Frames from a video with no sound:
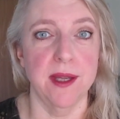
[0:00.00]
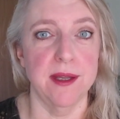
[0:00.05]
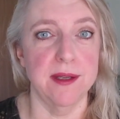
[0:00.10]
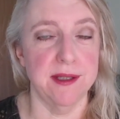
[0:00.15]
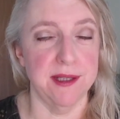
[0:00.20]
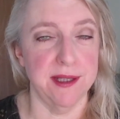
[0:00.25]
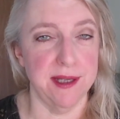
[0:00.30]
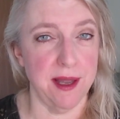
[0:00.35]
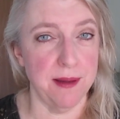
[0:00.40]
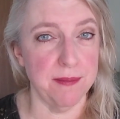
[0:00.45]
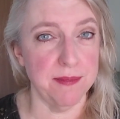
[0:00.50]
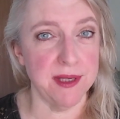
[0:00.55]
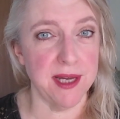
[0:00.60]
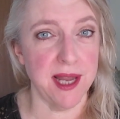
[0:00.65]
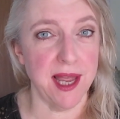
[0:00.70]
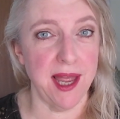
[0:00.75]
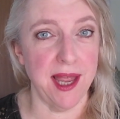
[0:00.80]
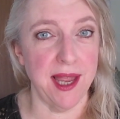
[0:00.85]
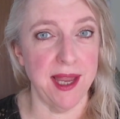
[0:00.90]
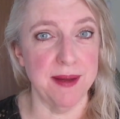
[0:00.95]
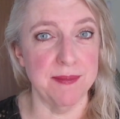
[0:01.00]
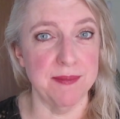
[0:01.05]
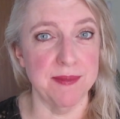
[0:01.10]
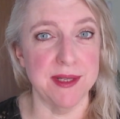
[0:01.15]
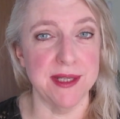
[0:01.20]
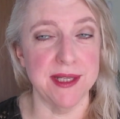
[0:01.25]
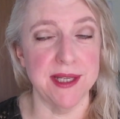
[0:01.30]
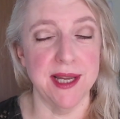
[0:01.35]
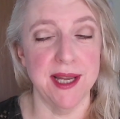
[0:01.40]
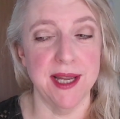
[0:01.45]

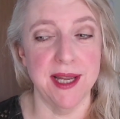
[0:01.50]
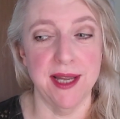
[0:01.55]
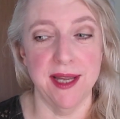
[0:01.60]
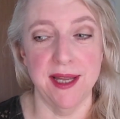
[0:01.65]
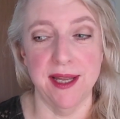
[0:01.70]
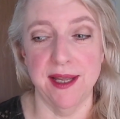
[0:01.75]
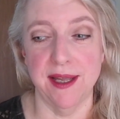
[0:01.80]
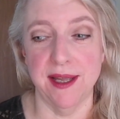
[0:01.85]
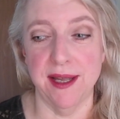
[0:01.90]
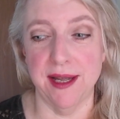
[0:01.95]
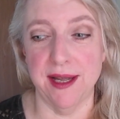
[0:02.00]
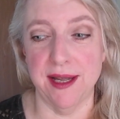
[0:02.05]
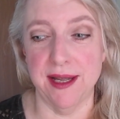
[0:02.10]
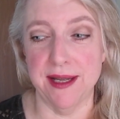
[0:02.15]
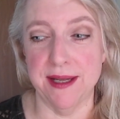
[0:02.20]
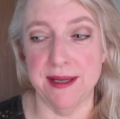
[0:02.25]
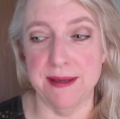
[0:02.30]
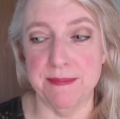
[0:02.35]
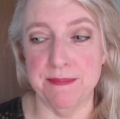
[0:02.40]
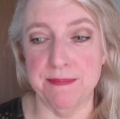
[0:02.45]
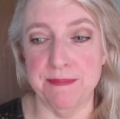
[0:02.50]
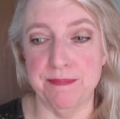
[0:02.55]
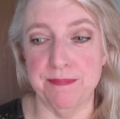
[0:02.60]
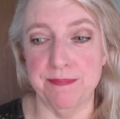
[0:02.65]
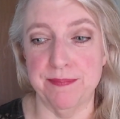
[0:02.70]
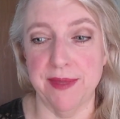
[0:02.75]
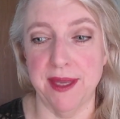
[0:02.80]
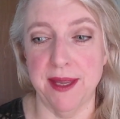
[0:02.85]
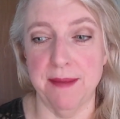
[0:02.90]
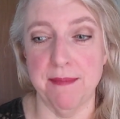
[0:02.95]
Sometimes um,